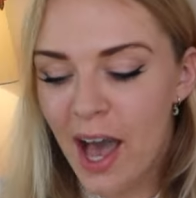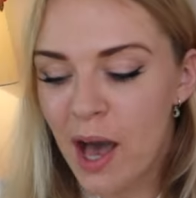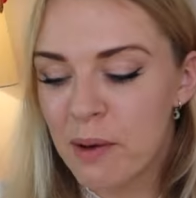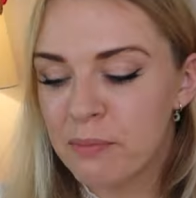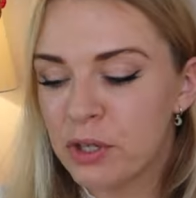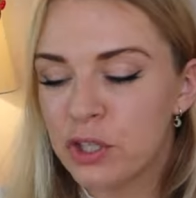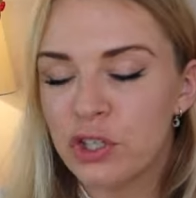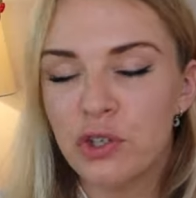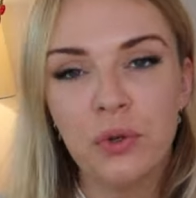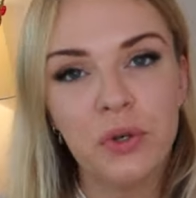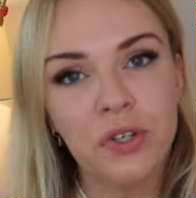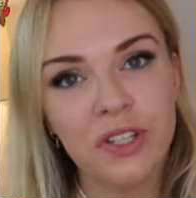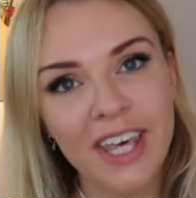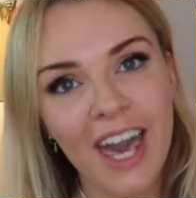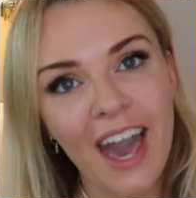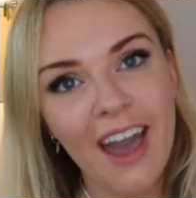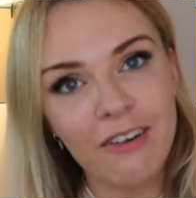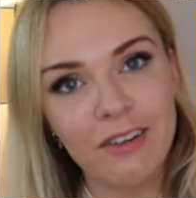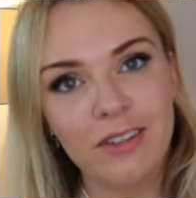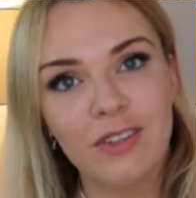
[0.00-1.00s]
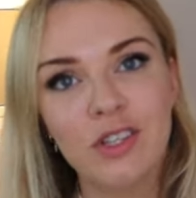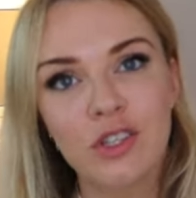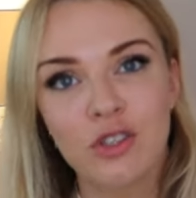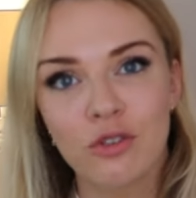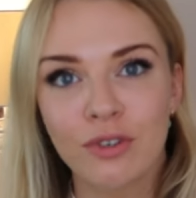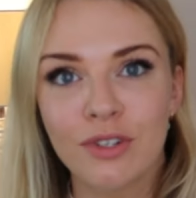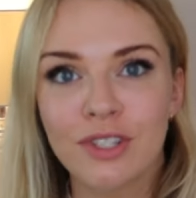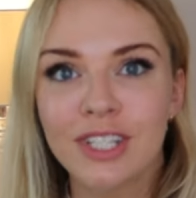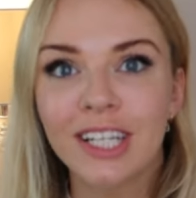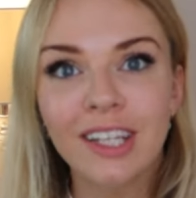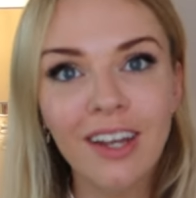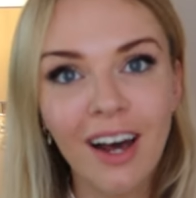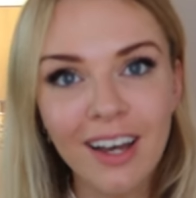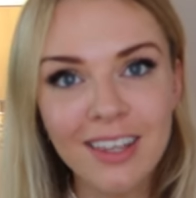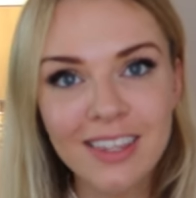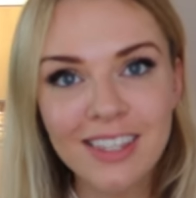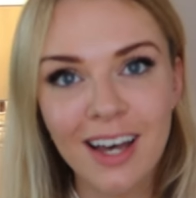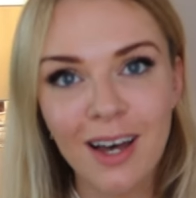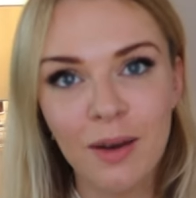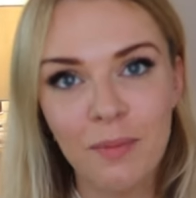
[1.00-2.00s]
But you could carry this through to
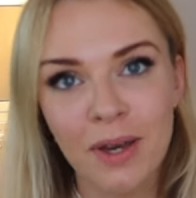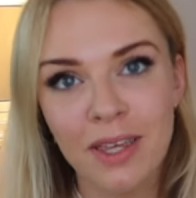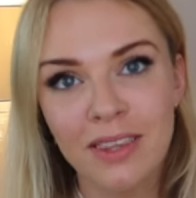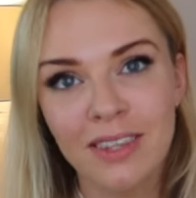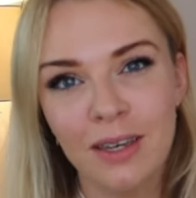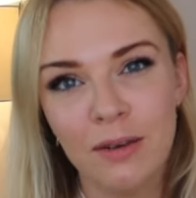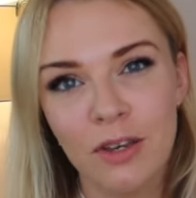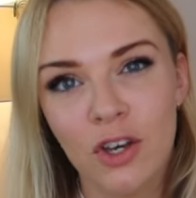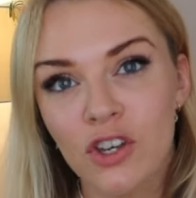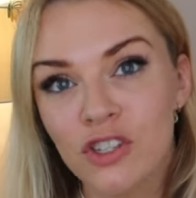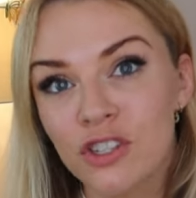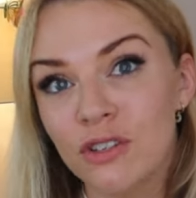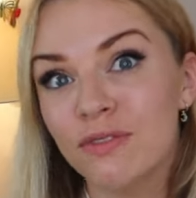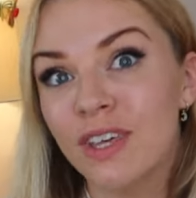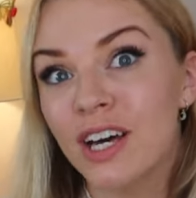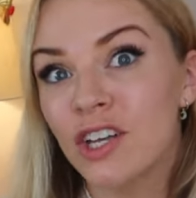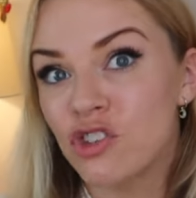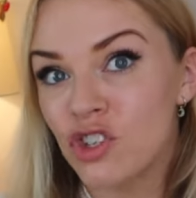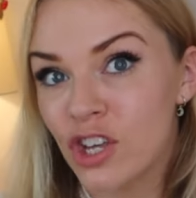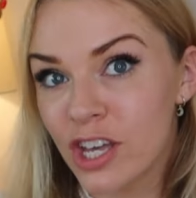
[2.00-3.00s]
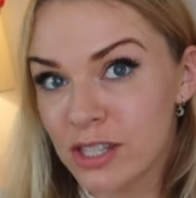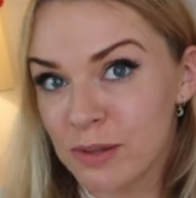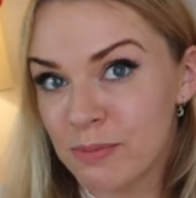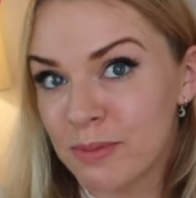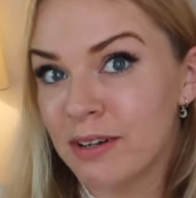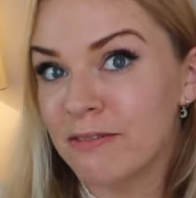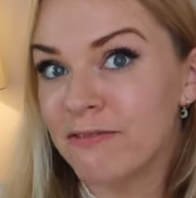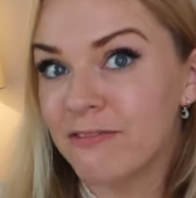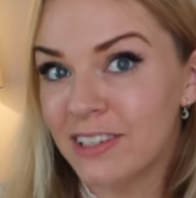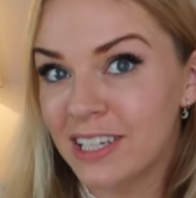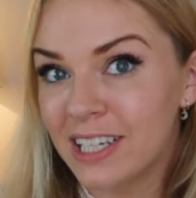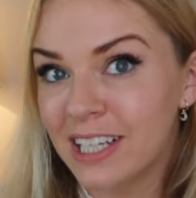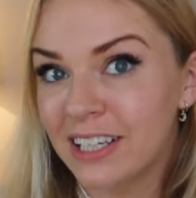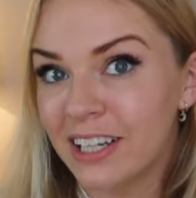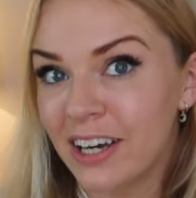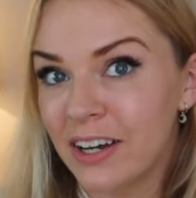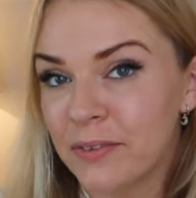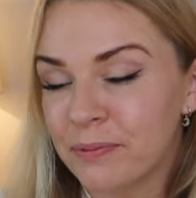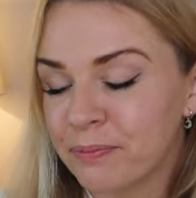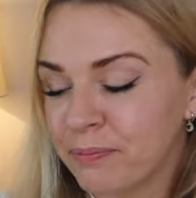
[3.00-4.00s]
nighttime, I think, because of that jasmine and
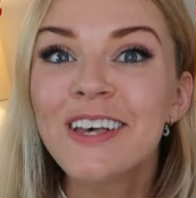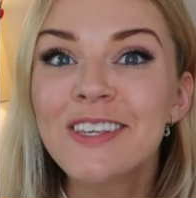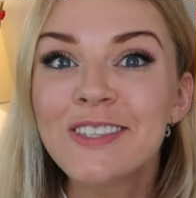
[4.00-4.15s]
vanilla.